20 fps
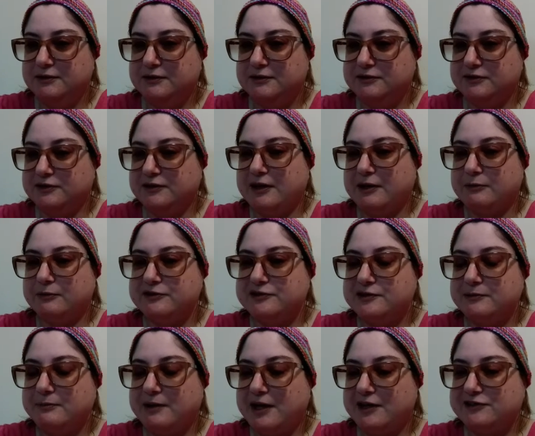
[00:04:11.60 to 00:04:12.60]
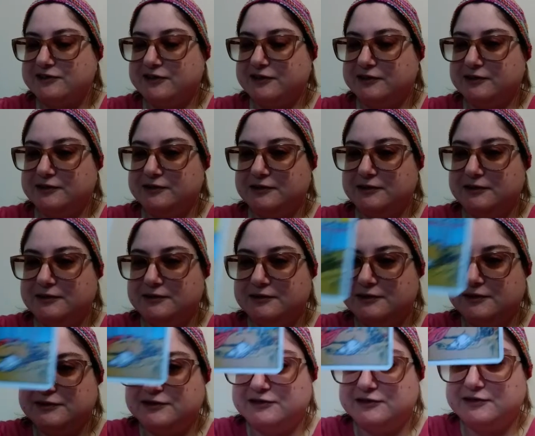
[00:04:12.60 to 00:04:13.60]
So that was the masculine.
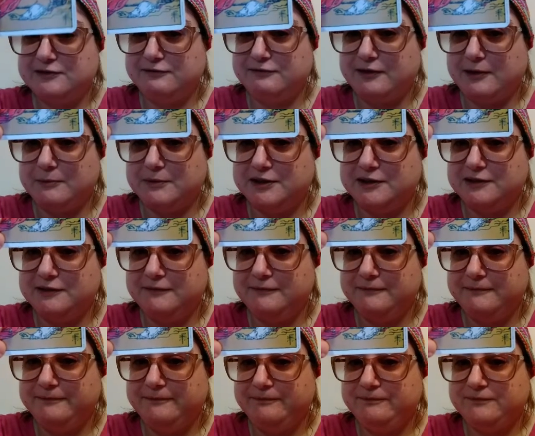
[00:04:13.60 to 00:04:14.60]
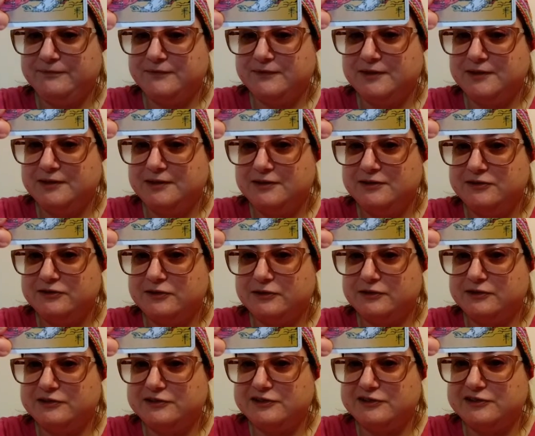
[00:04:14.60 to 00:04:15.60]
This is the feminine. So
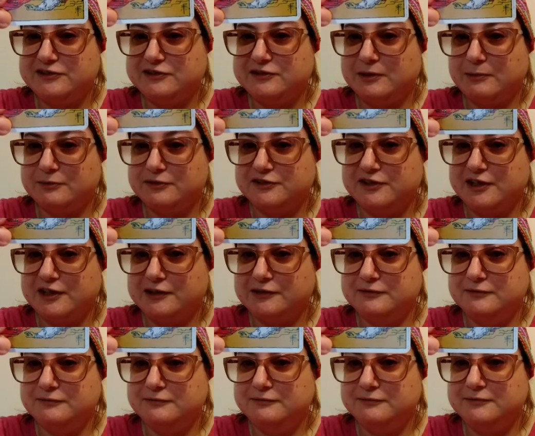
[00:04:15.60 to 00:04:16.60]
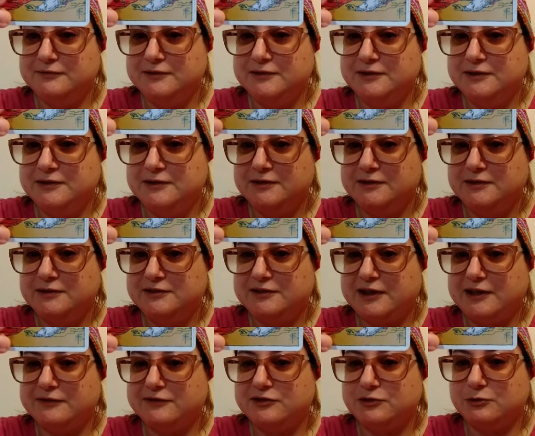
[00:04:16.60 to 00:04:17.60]
this is number 10.
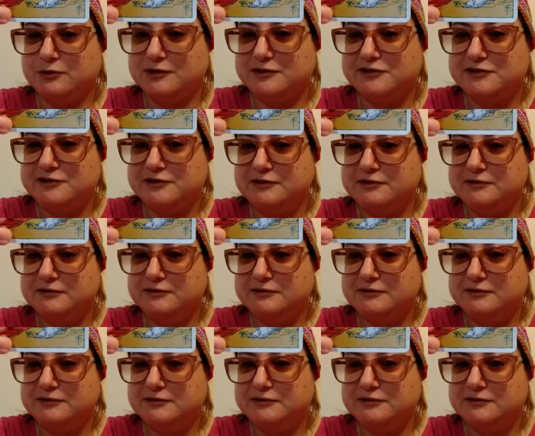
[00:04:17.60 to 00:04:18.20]
10 of Swords.